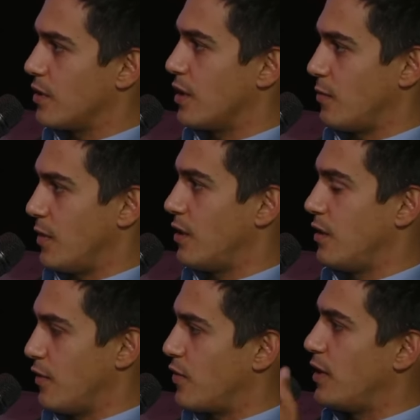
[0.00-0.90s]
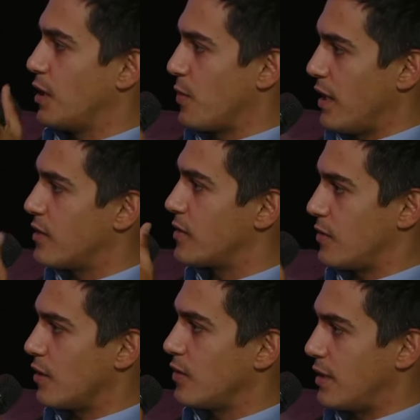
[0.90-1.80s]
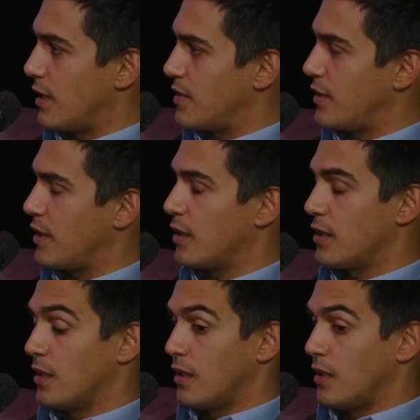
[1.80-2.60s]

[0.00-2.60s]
um, different degrees of intensity.